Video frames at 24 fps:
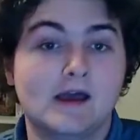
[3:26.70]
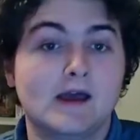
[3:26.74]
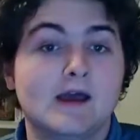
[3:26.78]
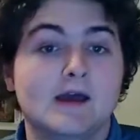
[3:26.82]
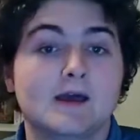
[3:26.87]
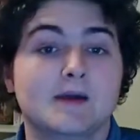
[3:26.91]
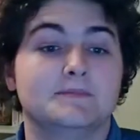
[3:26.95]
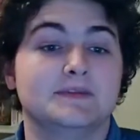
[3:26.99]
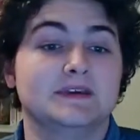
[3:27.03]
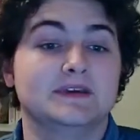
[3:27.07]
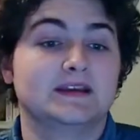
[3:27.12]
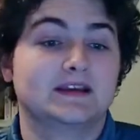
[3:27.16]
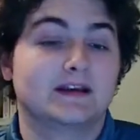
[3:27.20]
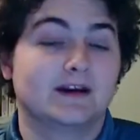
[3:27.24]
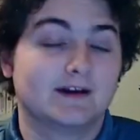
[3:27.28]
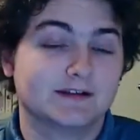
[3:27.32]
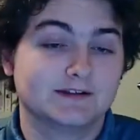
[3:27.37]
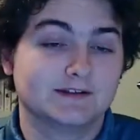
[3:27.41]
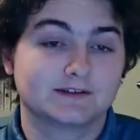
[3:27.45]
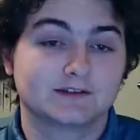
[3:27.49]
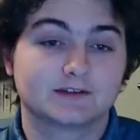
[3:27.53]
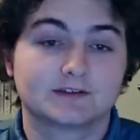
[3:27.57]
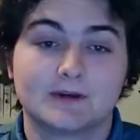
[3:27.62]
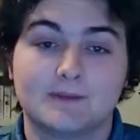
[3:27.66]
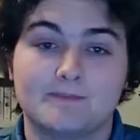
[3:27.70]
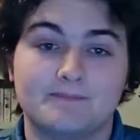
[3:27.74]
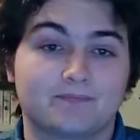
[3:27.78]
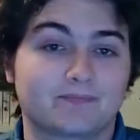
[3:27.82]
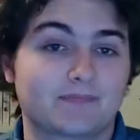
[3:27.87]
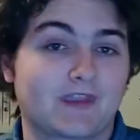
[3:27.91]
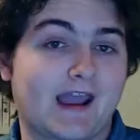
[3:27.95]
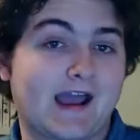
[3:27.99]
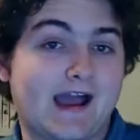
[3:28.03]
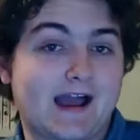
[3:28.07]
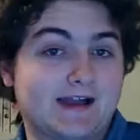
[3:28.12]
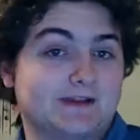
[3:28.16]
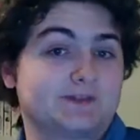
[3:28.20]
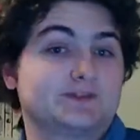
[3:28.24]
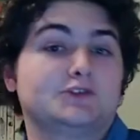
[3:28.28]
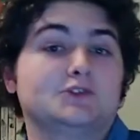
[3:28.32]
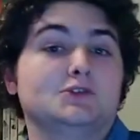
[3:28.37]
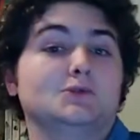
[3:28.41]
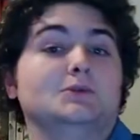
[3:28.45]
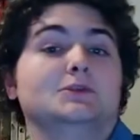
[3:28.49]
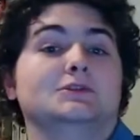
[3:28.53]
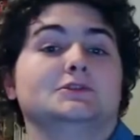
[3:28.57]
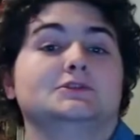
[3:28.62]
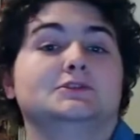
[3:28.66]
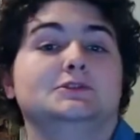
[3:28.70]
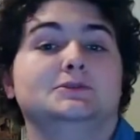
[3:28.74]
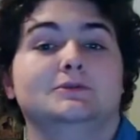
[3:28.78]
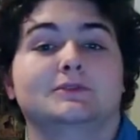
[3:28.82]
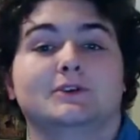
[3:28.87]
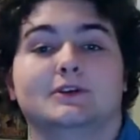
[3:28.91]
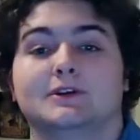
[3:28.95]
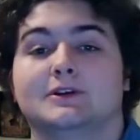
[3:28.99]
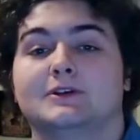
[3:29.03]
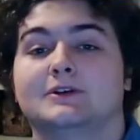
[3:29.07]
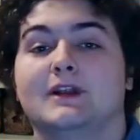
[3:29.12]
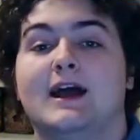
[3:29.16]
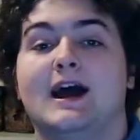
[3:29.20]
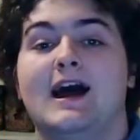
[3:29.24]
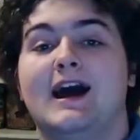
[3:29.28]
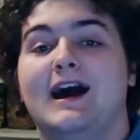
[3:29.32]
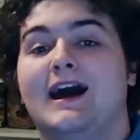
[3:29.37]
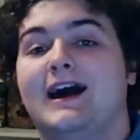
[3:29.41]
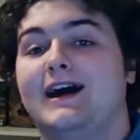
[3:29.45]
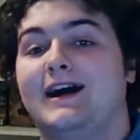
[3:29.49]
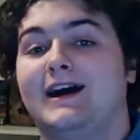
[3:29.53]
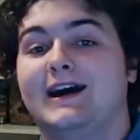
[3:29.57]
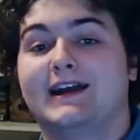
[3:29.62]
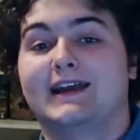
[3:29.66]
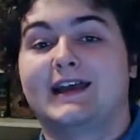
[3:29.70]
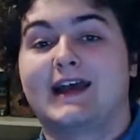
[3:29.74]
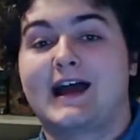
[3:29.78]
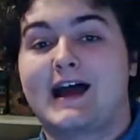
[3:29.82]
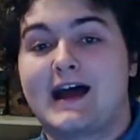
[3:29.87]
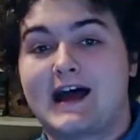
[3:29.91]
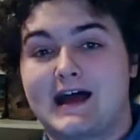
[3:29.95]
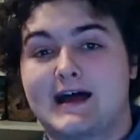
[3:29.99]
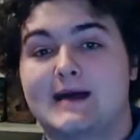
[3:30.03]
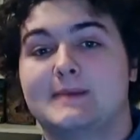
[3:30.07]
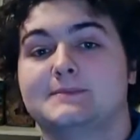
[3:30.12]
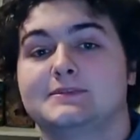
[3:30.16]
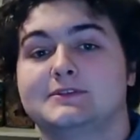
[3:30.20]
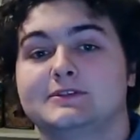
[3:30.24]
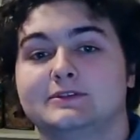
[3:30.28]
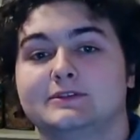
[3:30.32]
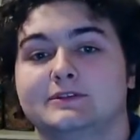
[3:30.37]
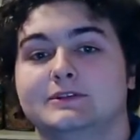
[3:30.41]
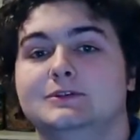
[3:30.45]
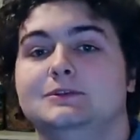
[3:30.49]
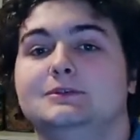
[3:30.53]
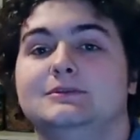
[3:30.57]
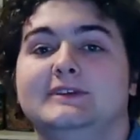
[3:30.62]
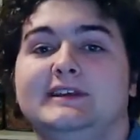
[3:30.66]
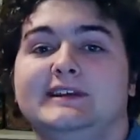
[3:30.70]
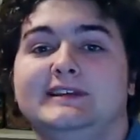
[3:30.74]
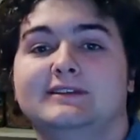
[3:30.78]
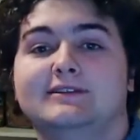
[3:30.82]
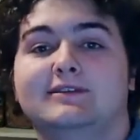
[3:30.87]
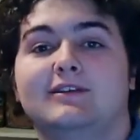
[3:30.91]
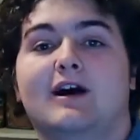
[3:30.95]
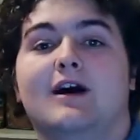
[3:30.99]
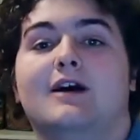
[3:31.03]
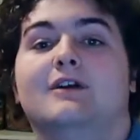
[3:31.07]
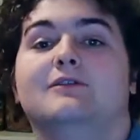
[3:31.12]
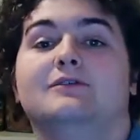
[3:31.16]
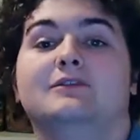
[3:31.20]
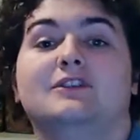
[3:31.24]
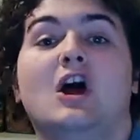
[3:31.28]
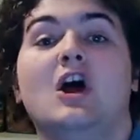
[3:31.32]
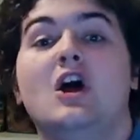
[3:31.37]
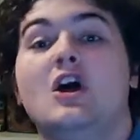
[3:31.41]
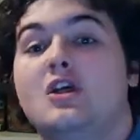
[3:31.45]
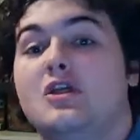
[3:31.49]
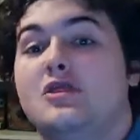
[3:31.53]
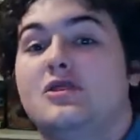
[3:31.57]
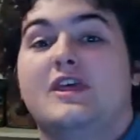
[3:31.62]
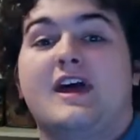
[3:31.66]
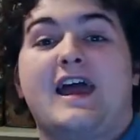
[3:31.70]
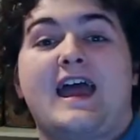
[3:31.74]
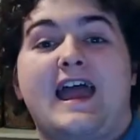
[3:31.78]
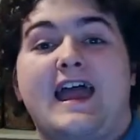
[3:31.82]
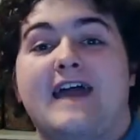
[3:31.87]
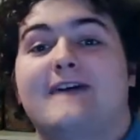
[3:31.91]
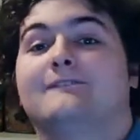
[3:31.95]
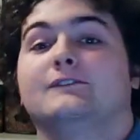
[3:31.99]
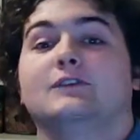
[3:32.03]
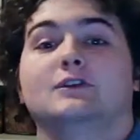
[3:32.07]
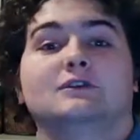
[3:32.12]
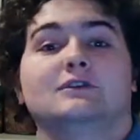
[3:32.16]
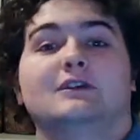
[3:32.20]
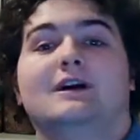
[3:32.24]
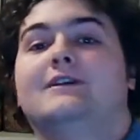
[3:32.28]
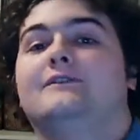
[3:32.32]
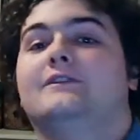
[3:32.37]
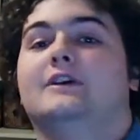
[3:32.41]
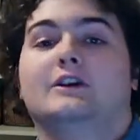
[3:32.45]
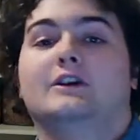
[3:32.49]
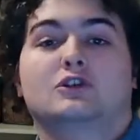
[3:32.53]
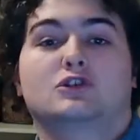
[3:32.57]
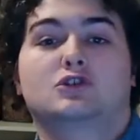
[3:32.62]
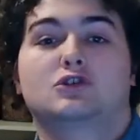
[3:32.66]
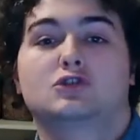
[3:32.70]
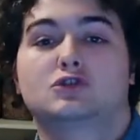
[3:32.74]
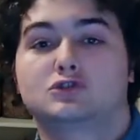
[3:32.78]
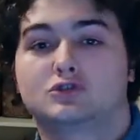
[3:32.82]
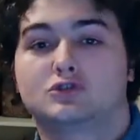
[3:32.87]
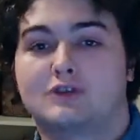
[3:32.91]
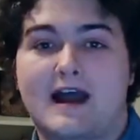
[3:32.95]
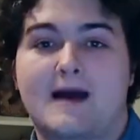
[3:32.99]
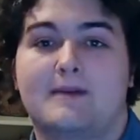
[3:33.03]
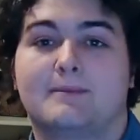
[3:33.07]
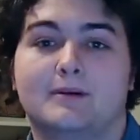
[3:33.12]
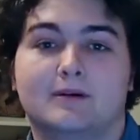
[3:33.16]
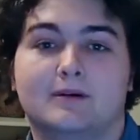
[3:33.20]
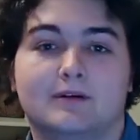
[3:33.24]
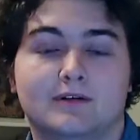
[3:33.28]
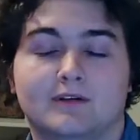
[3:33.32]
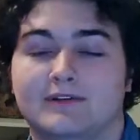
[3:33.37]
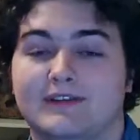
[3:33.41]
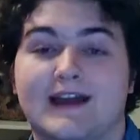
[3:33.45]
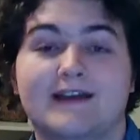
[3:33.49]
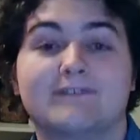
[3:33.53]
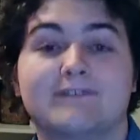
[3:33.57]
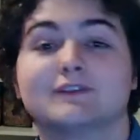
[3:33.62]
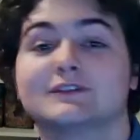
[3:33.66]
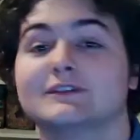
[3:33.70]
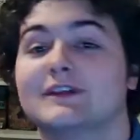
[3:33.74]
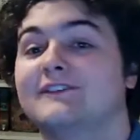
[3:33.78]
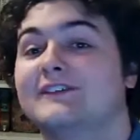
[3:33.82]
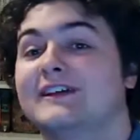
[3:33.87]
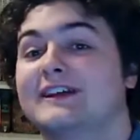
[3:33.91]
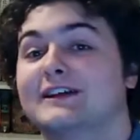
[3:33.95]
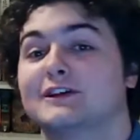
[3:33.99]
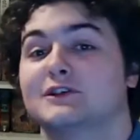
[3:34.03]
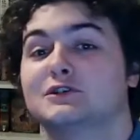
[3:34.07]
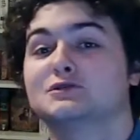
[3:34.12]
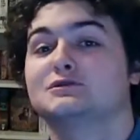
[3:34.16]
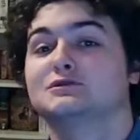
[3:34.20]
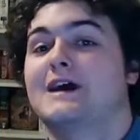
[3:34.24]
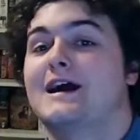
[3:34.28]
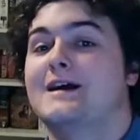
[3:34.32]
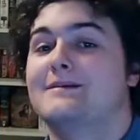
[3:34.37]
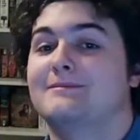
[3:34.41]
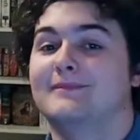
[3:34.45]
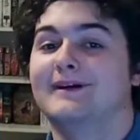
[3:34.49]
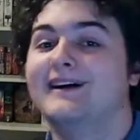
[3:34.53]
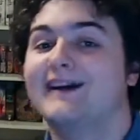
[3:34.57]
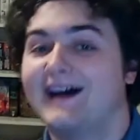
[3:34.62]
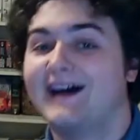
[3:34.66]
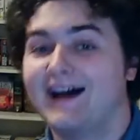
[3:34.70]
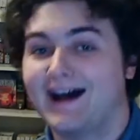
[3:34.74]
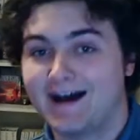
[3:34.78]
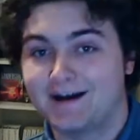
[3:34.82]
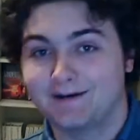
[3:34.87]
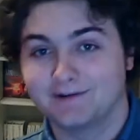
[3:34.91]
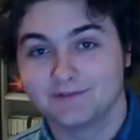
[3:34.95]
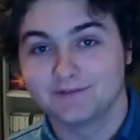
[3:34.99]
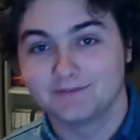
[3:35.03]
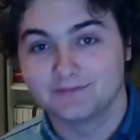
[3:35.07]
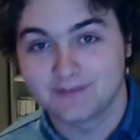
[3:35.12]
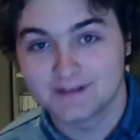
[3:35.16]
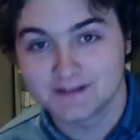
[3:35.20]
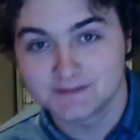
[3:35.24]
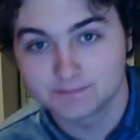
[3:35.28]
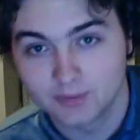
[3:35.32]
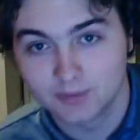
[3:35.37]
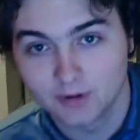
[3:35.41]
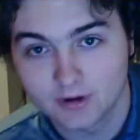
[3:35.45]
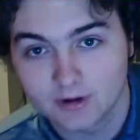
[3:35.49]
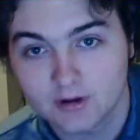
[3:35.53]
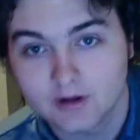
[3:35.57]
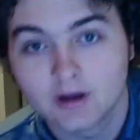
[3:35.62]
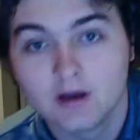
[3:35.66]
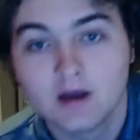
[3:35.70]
because, as you will soon learn, I absolutely loved the ever-loving creme out of this book.